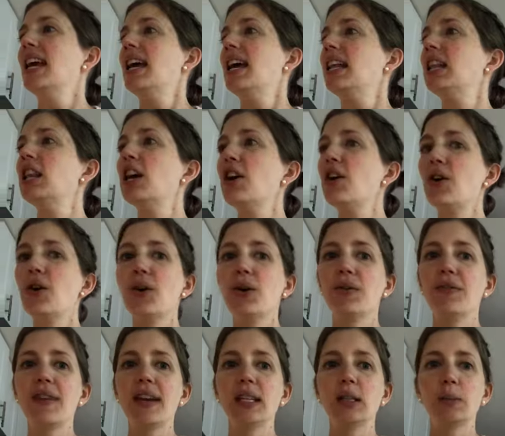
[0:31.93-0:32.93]
Hello,
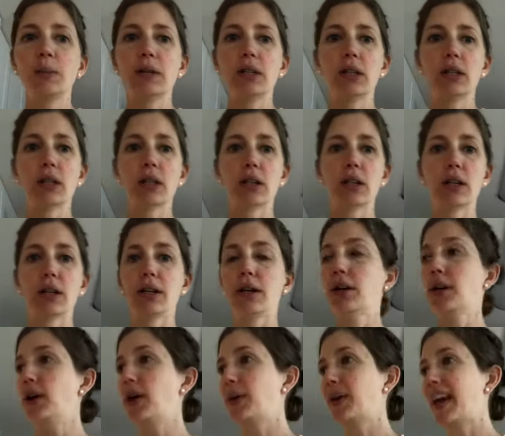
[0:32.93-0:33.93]
Facebook.
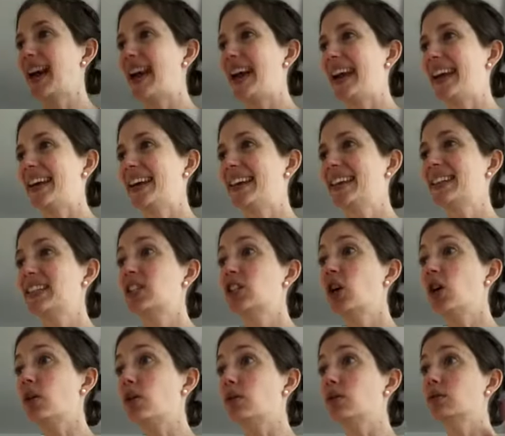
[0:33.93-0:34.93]
Okay,
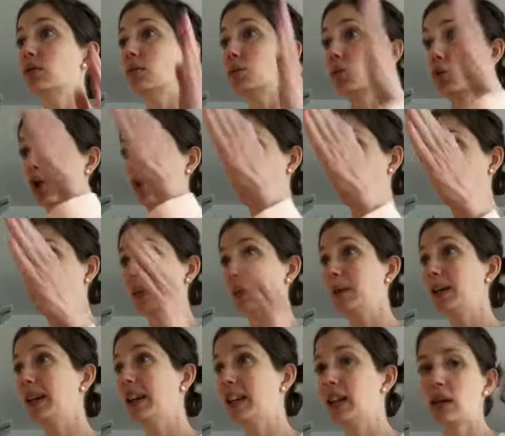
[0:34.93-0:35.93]
so we're on
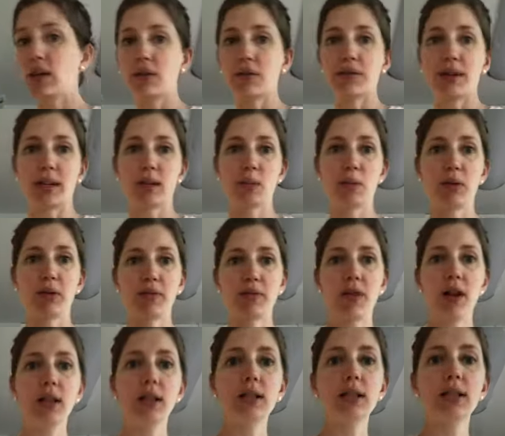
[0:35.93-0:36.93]
Facebook. Hello, Facebook friends.